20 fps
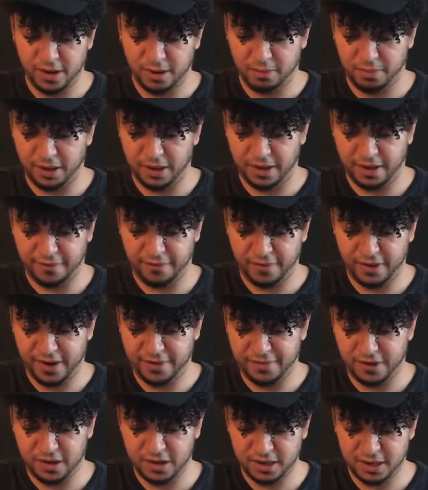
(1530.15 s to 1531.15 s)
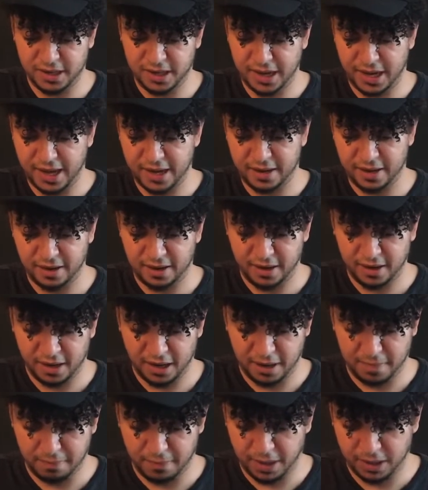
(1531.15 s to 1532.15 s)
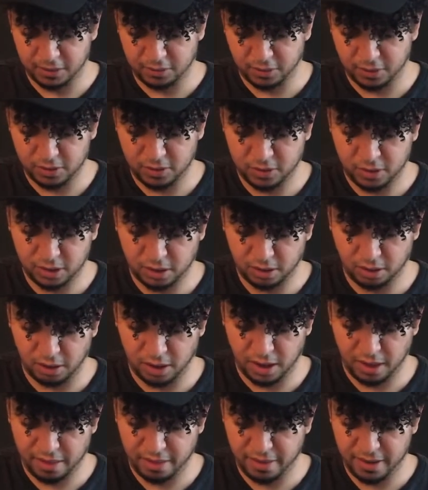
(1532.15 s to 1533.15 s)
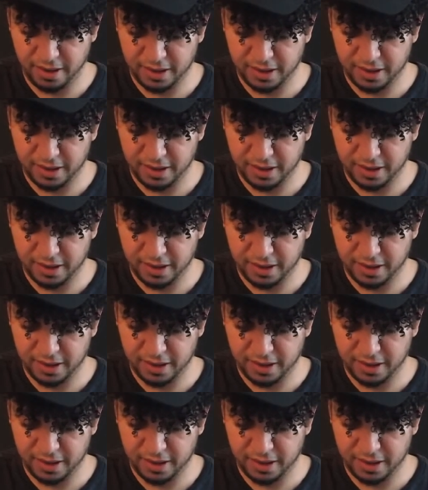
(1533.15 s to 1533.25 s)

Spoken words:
but if you ever get a microcloth